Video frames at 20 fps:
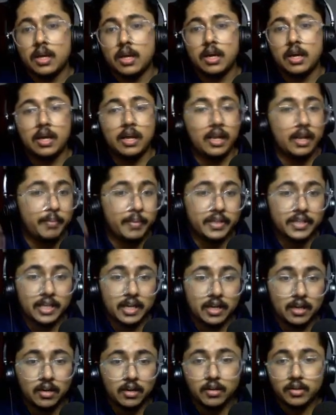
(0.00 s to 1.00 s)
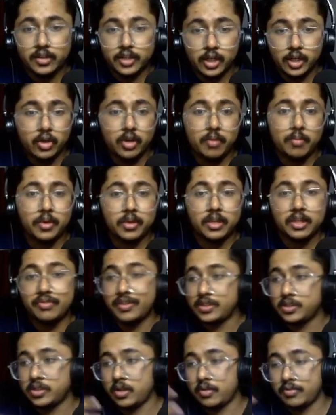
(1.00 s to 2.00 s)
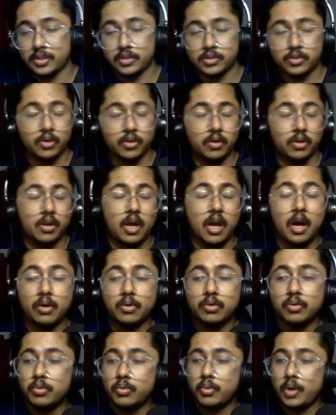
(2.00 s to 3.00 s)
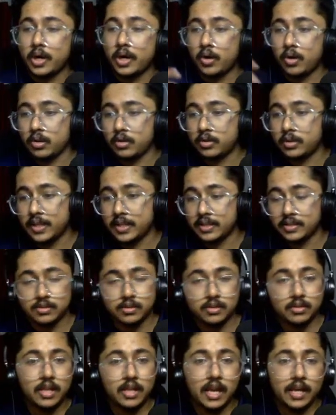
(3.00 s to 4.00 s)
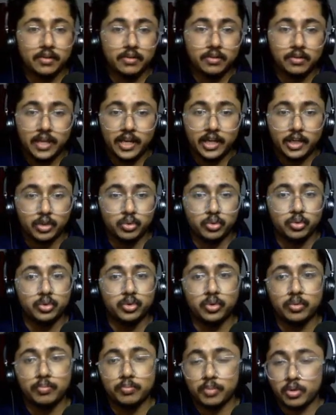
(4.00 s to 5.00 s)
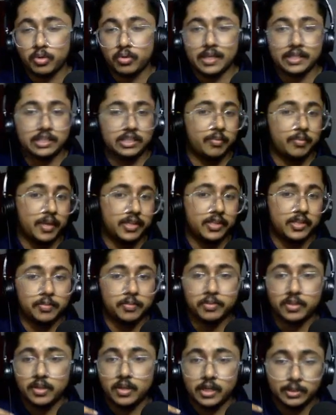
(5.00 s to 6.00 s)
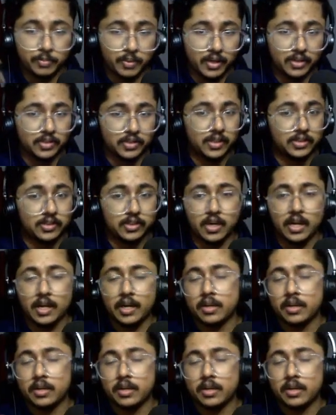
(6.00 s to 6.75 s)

Let me tell you about the feature of the store, what all things that they do to improve customer experience, etc.